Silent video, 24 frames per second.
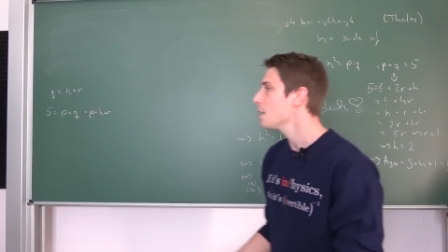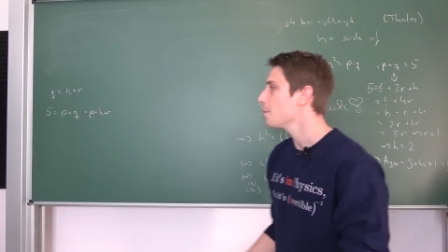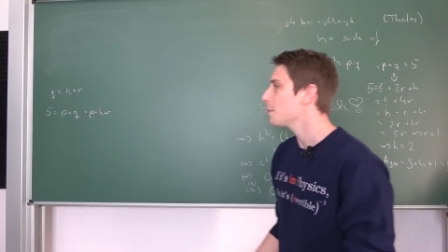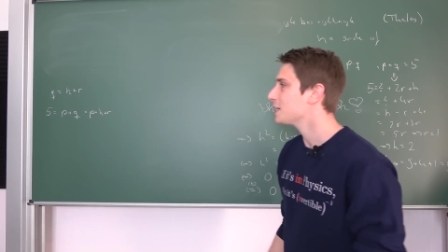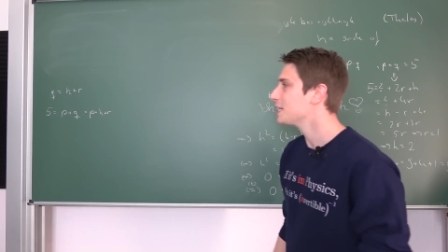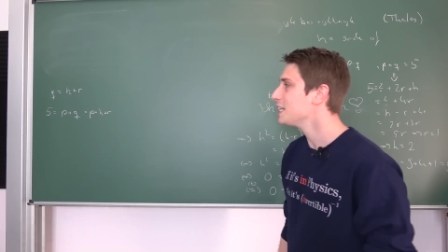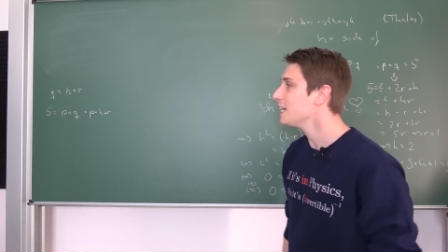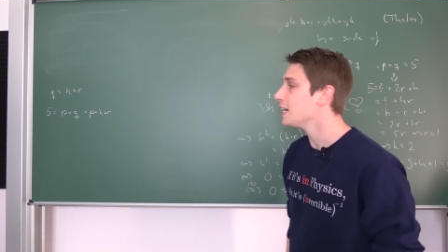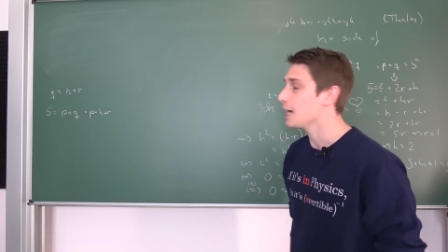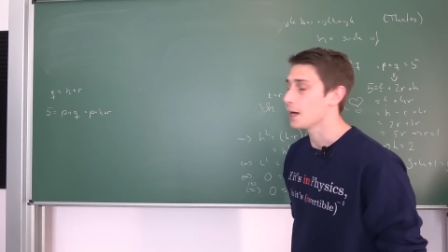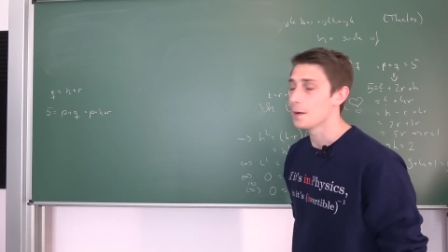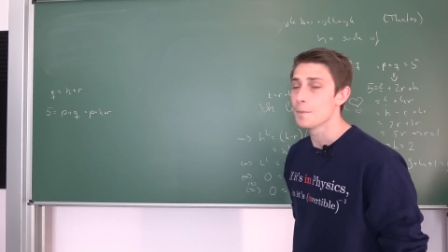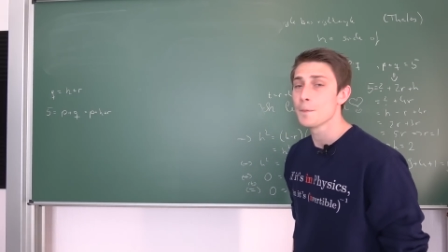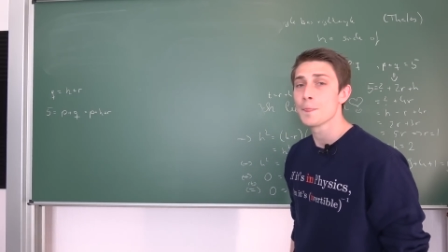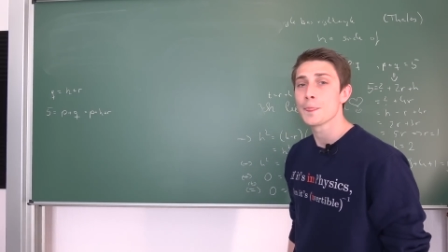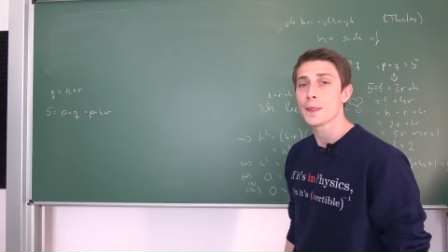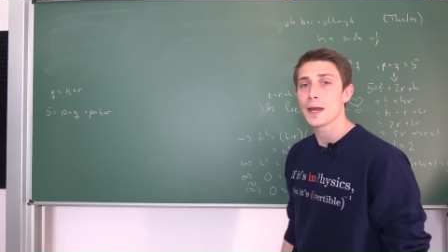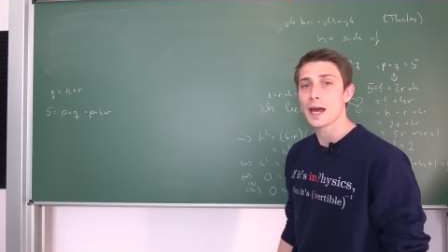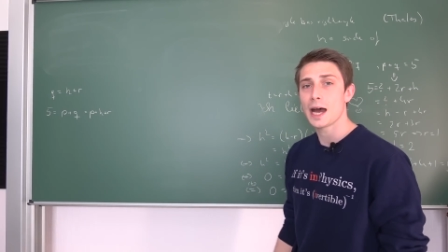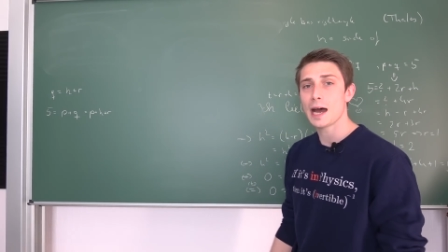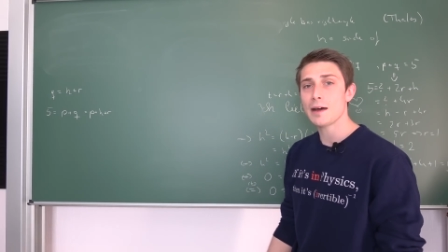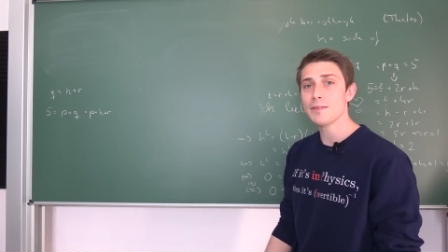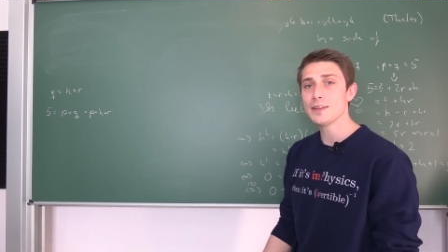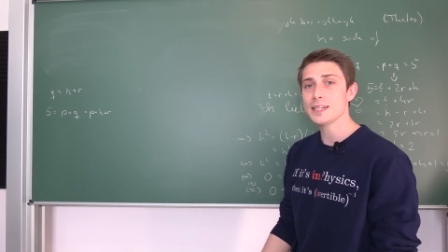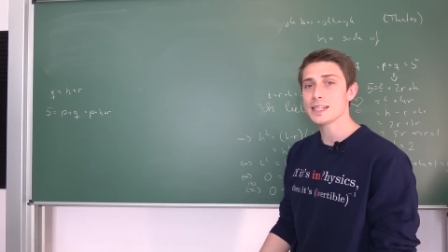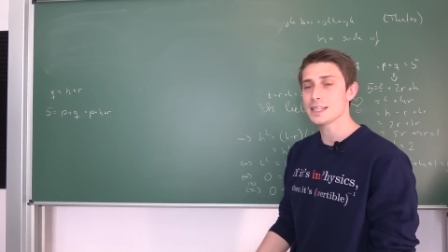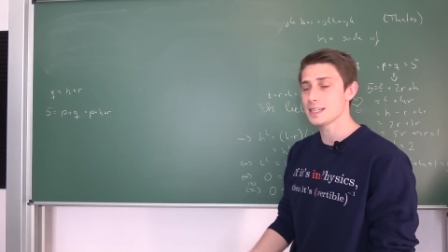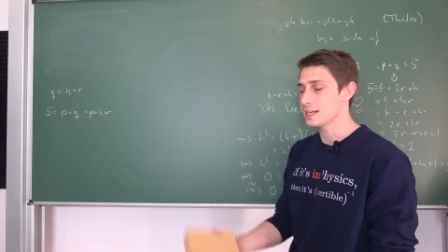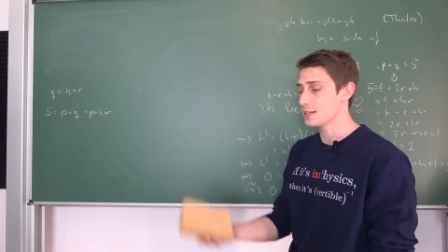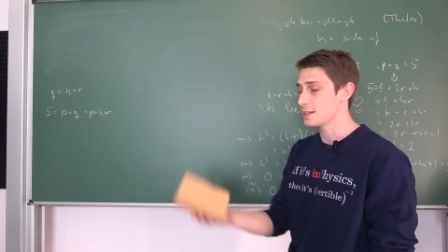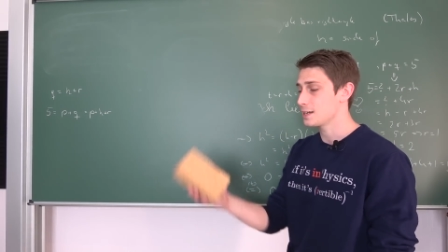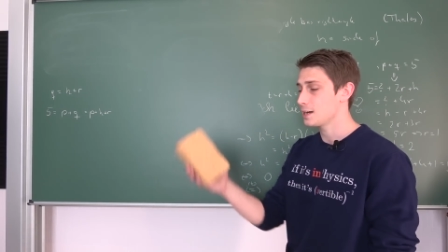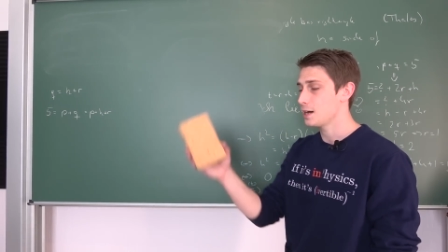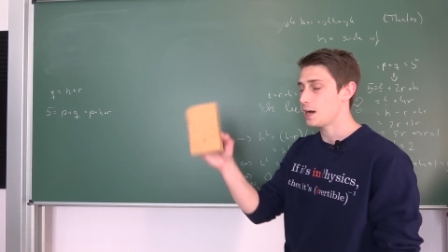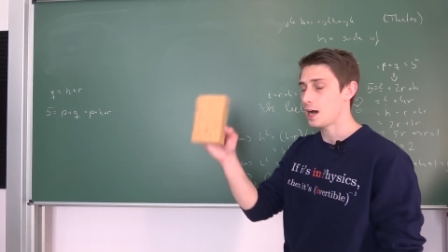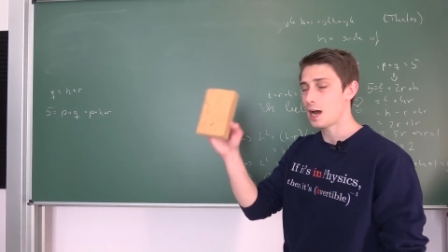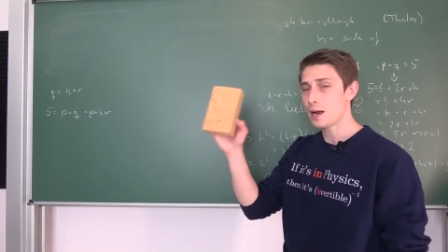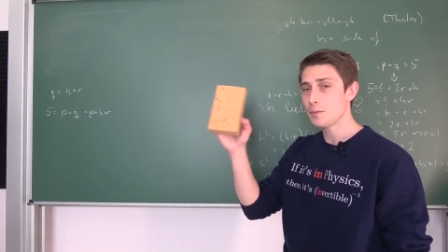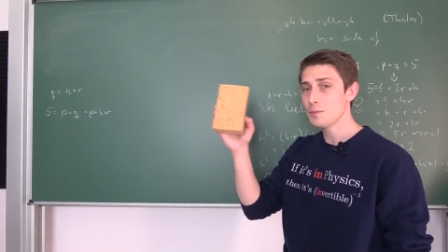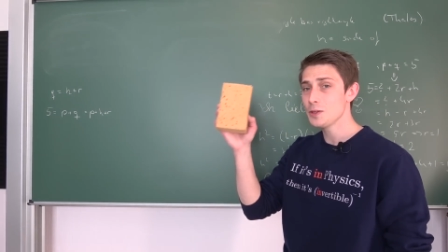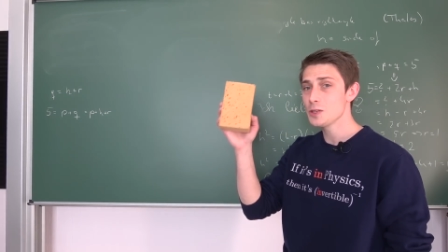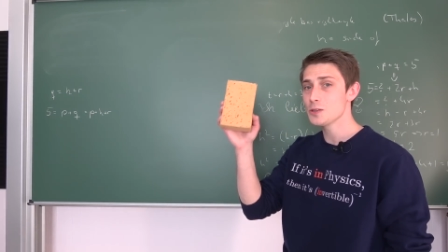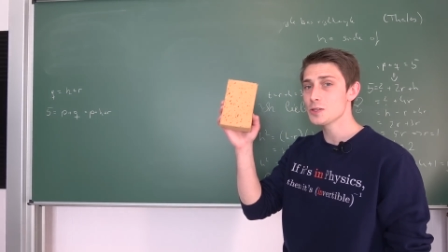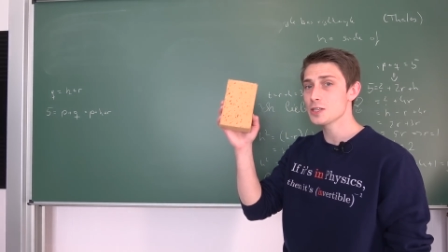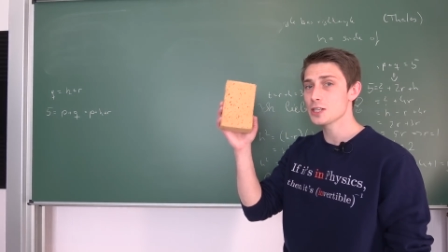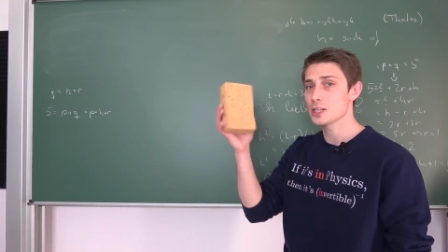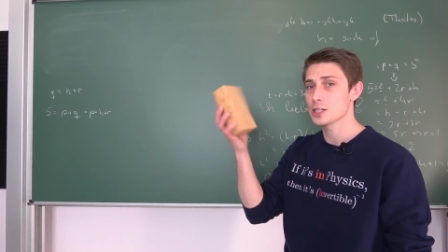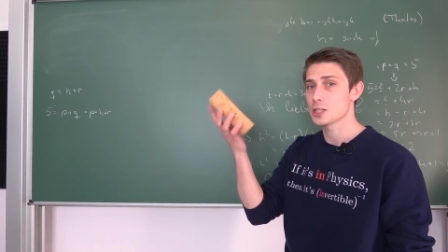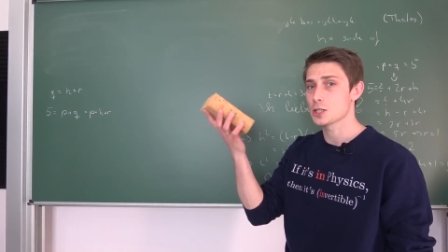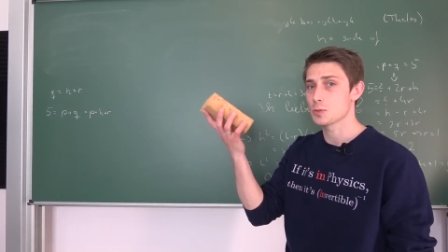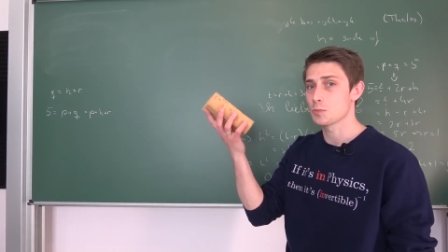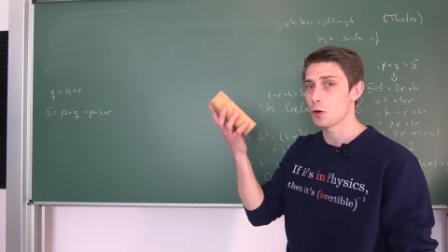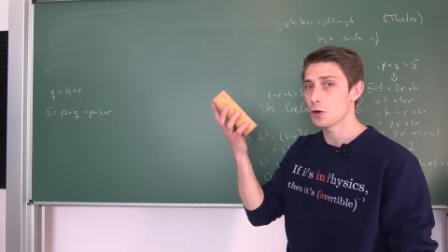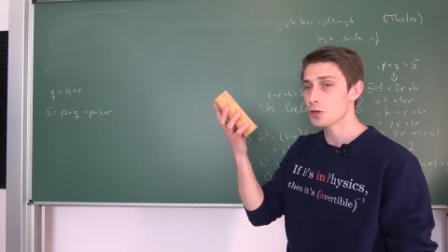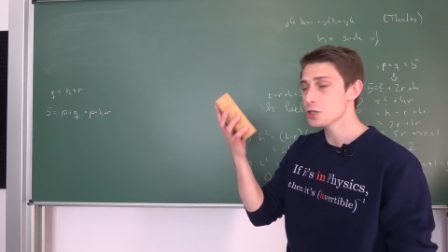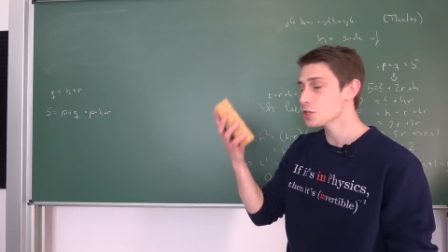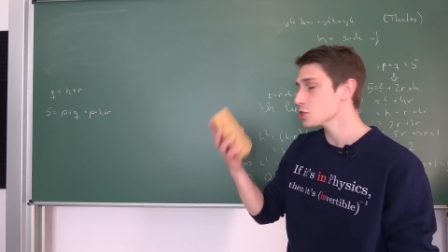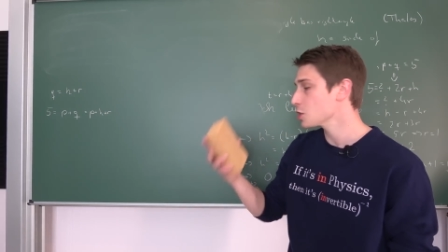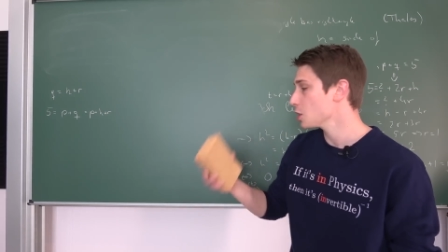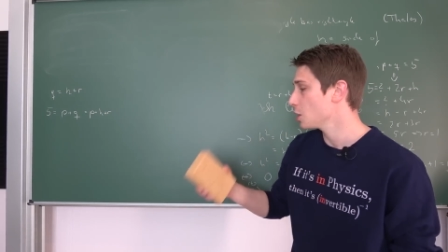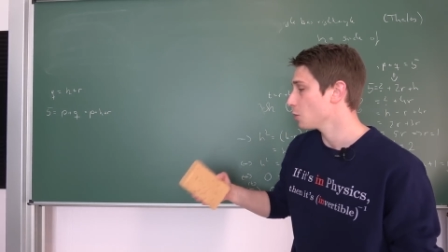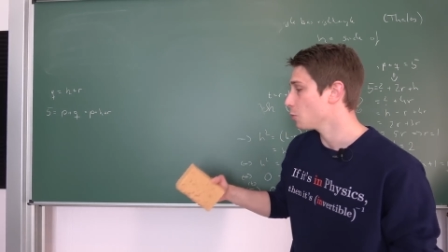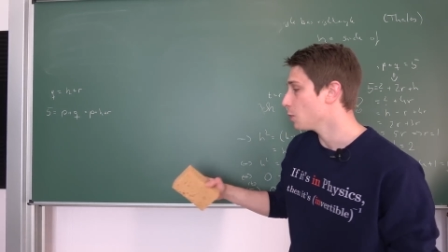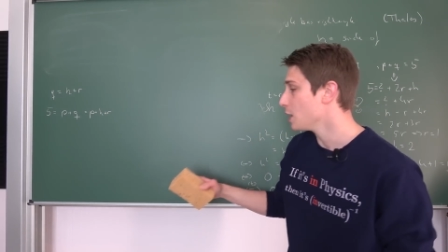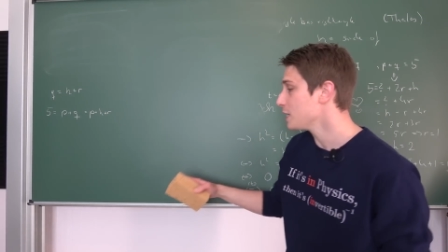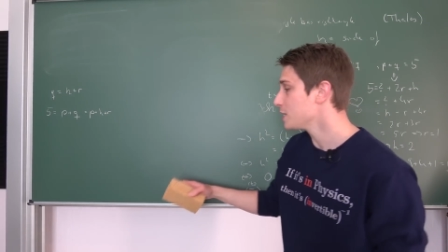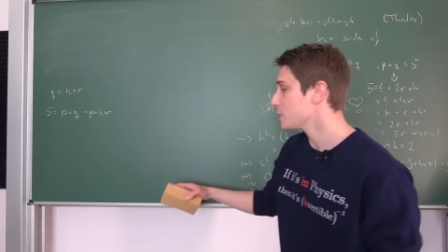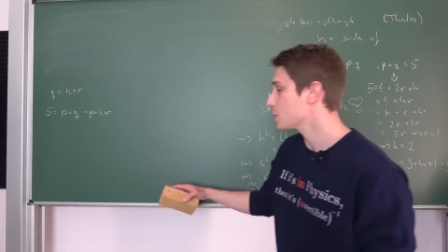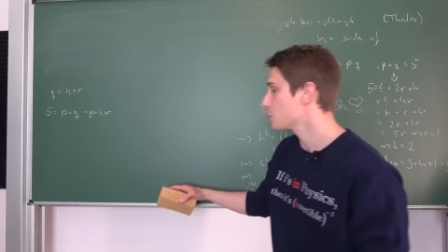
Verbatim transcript: But yeah, other than that, I'm using a sponge, a wet